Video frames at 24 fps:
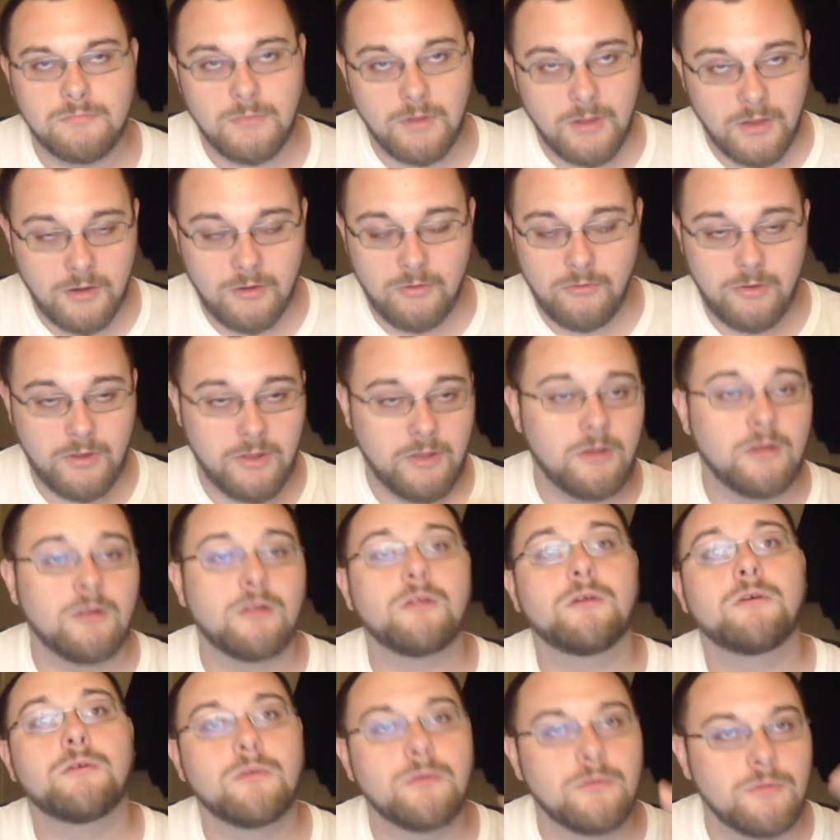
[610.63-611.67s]
you know,
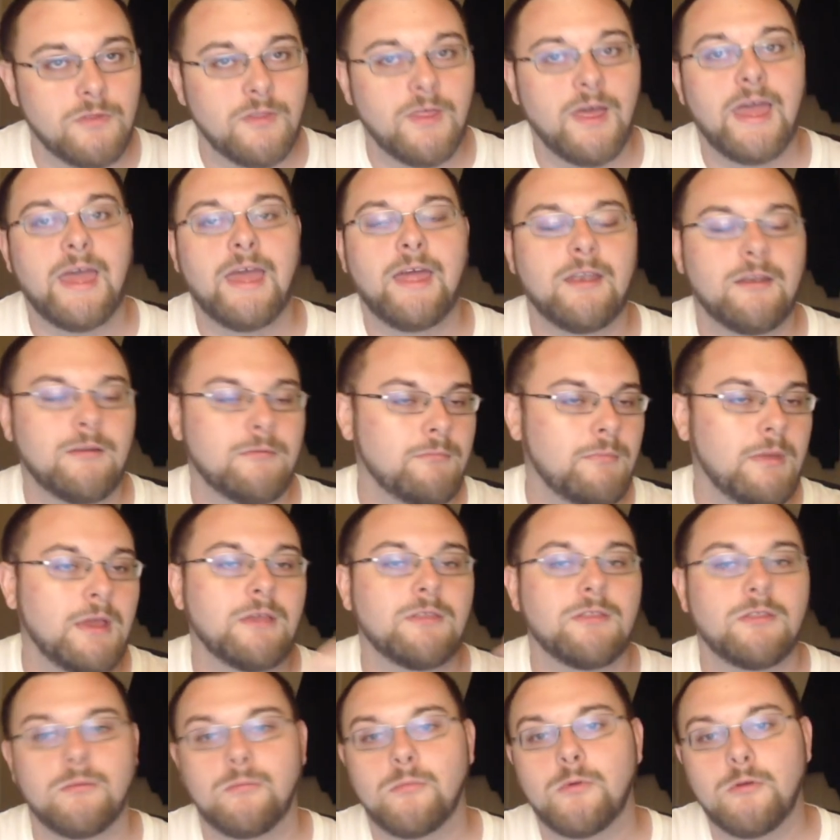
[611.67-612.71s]
include that and
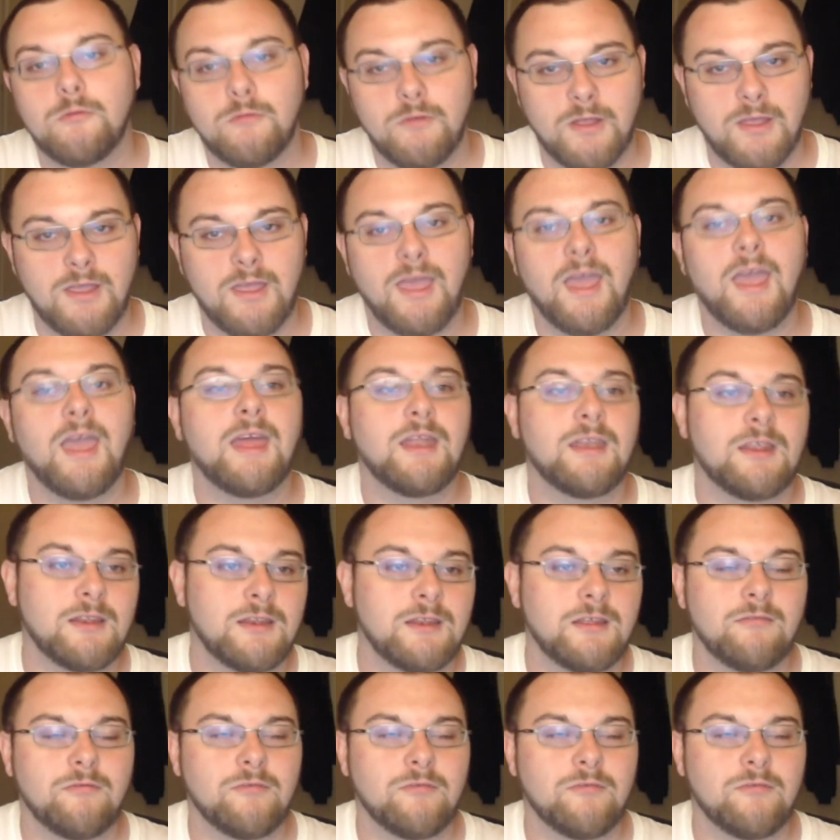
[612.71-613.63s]
make the movie canon,